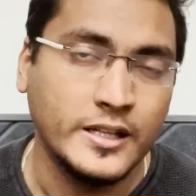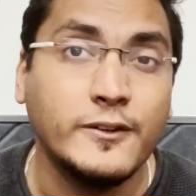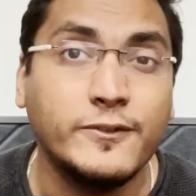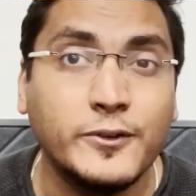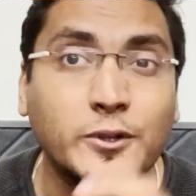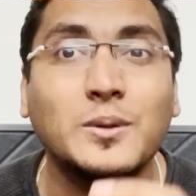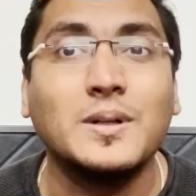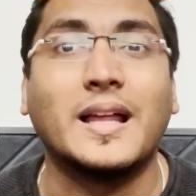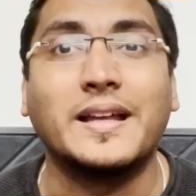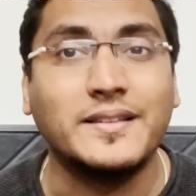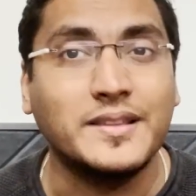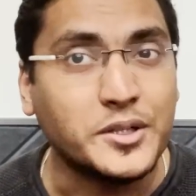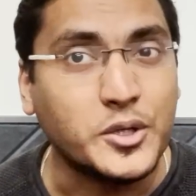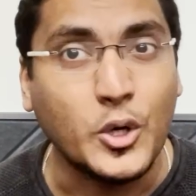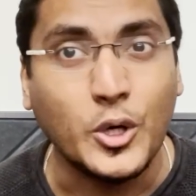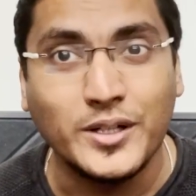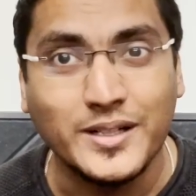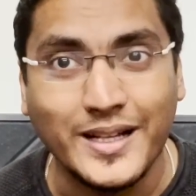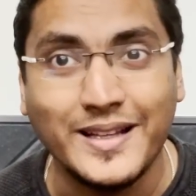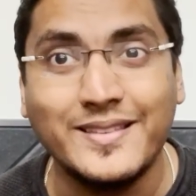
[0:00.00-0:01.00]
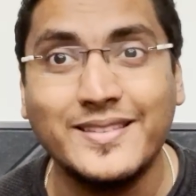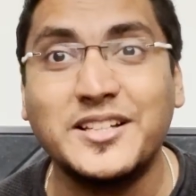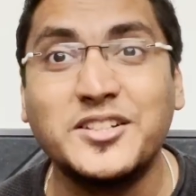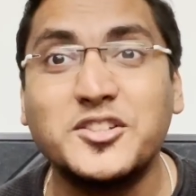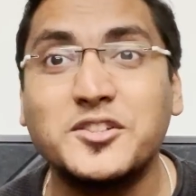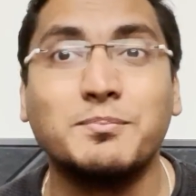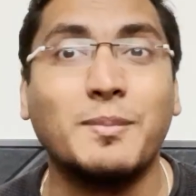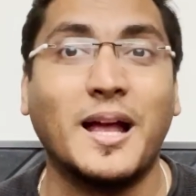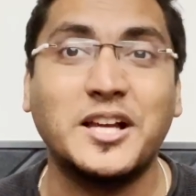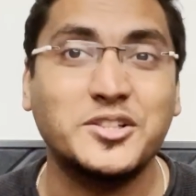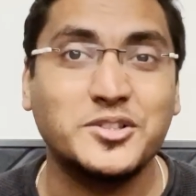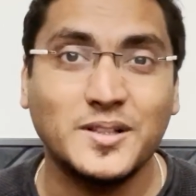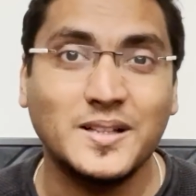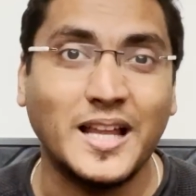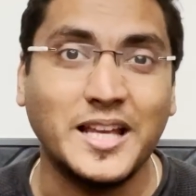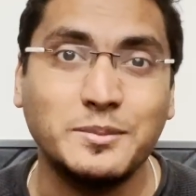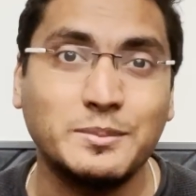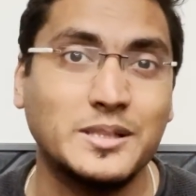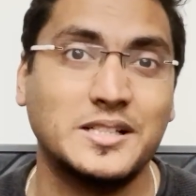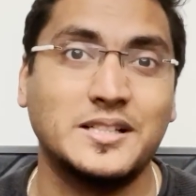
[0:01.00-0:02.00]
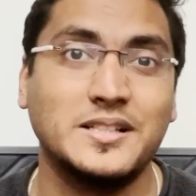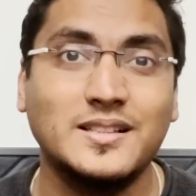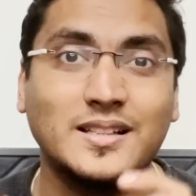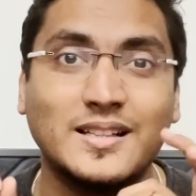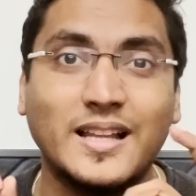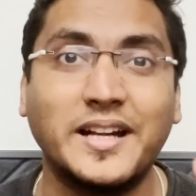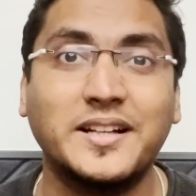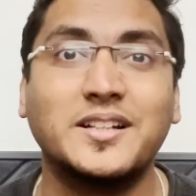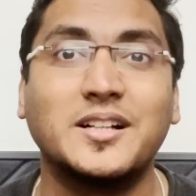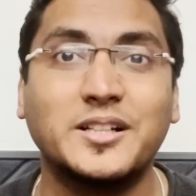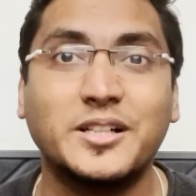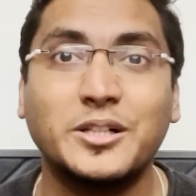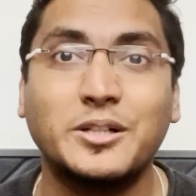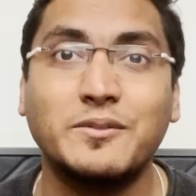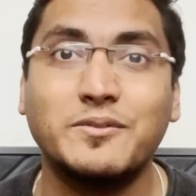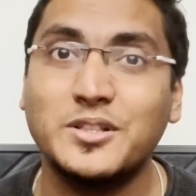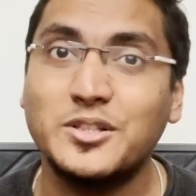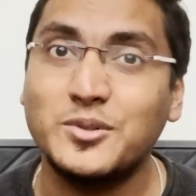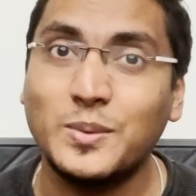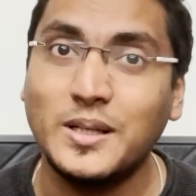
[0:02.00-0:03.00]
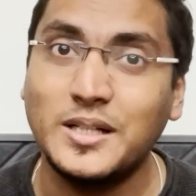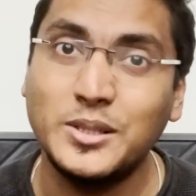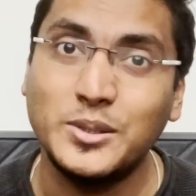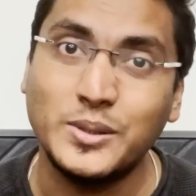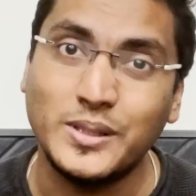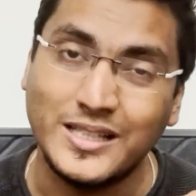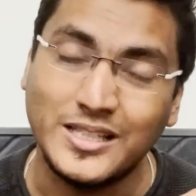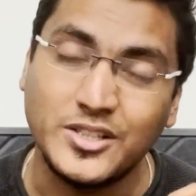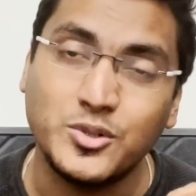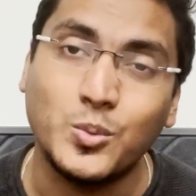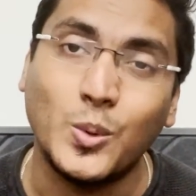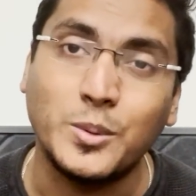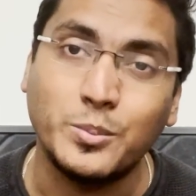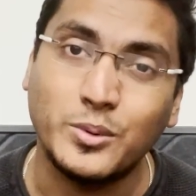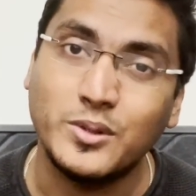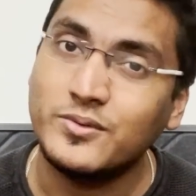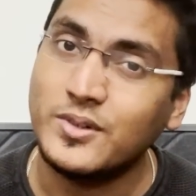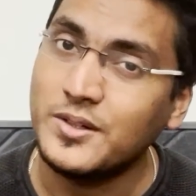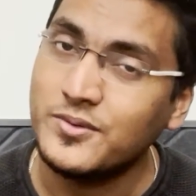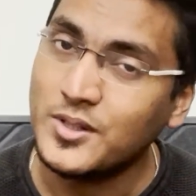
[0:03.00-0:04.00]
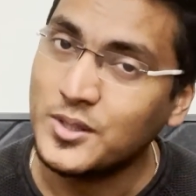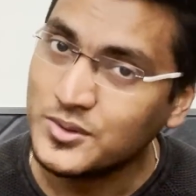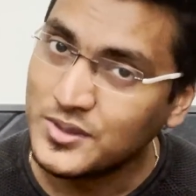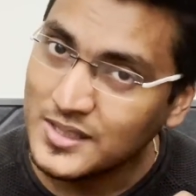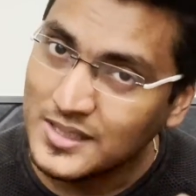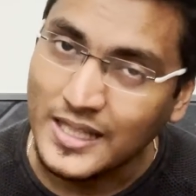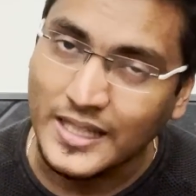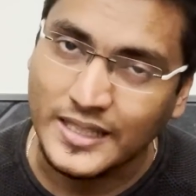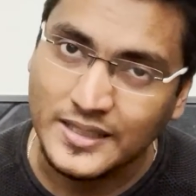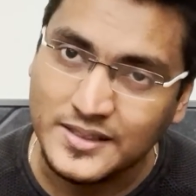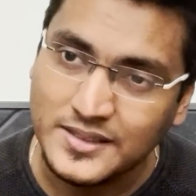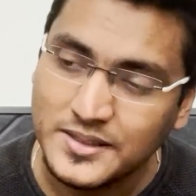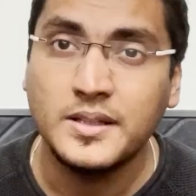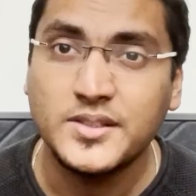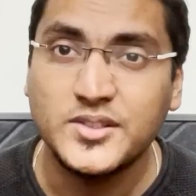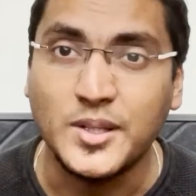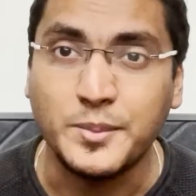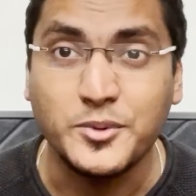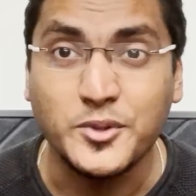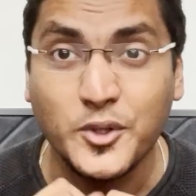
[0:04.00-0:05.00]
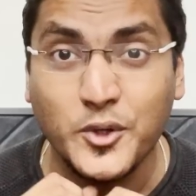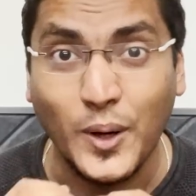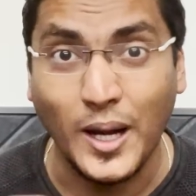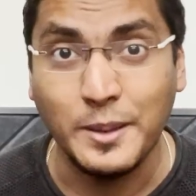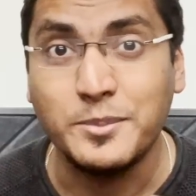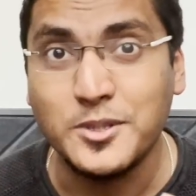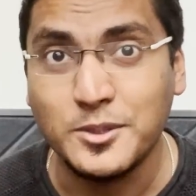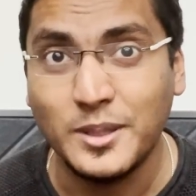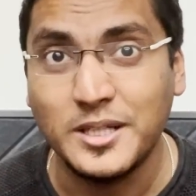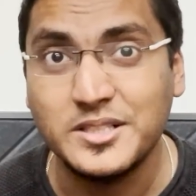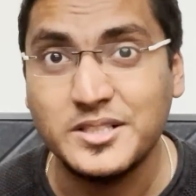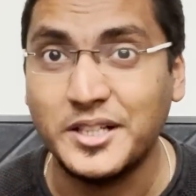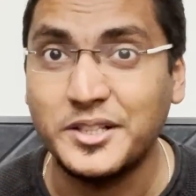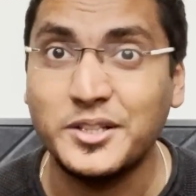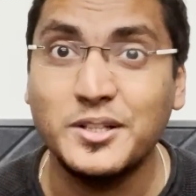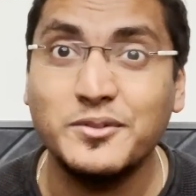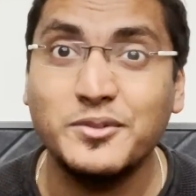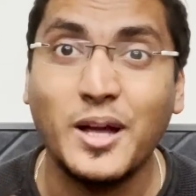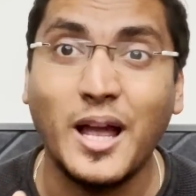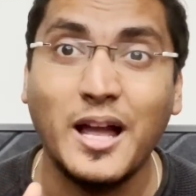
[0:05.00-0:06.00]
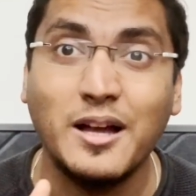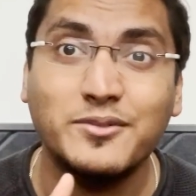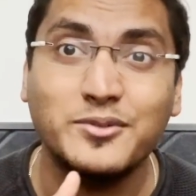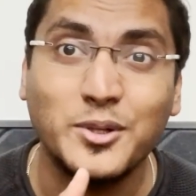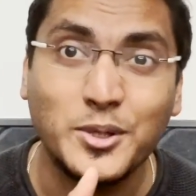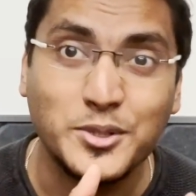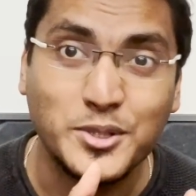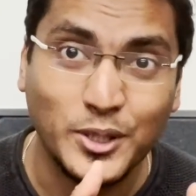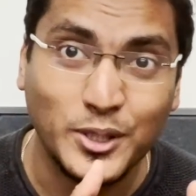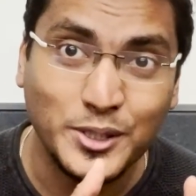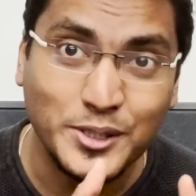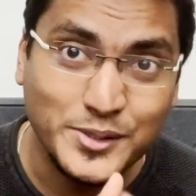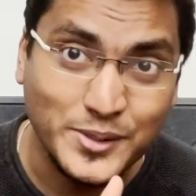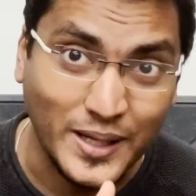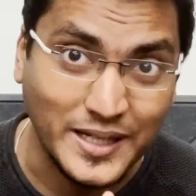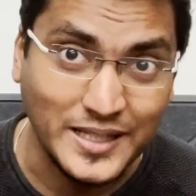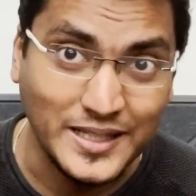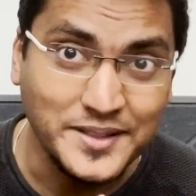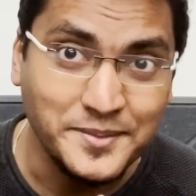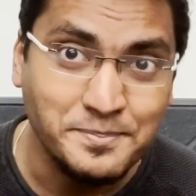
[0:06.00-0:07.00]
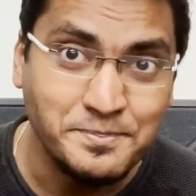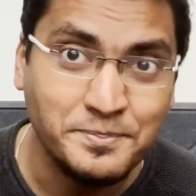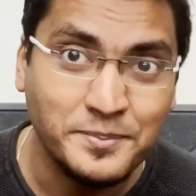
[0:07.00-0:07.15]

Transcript: If you like the content, then smash the like button. The like target of this video is 1.5 thousand likes. Subscribe to my channel if you have not already.